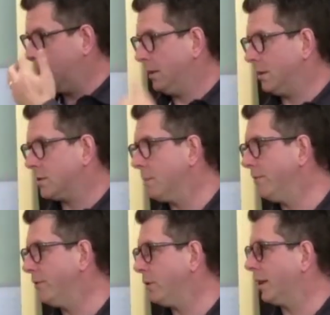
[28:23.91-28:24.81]
Now, some of you
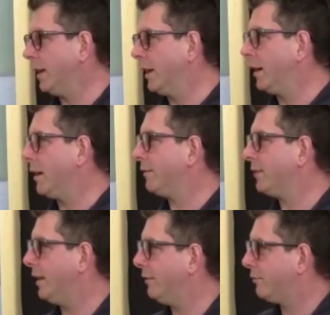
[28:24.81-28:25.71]
are thinking, can I say
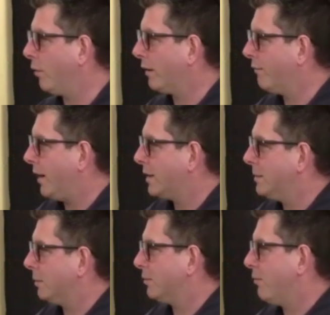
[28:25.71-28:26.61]
historic fact
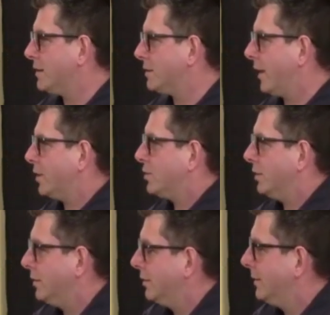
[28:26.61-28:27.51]
about the resurrection?
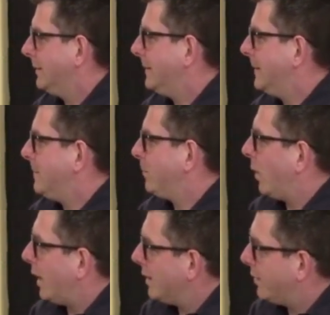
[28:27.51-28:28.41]
Well,
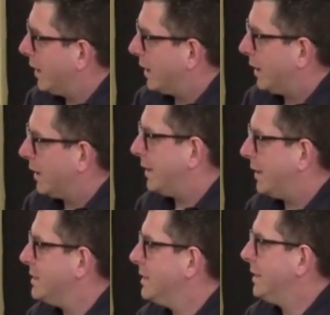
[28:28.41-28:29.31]
I think I can.
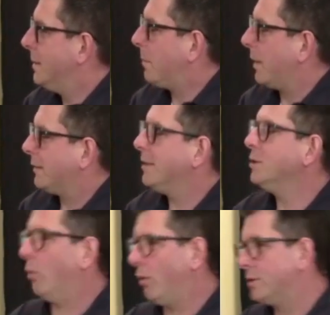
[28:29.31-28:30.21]
But I tell you
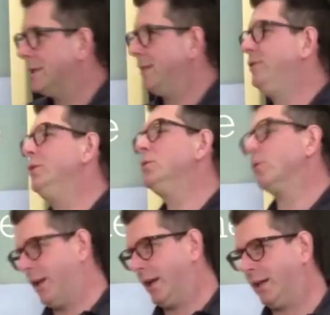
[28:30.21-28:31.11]
what, if you don't
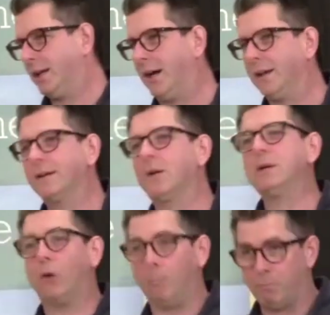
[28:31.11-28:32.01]
think I can we
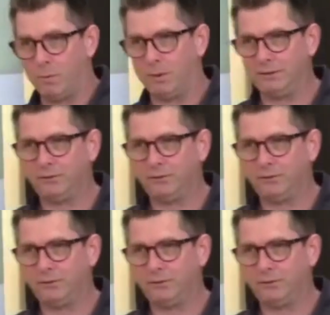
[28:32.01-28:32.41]
compromise?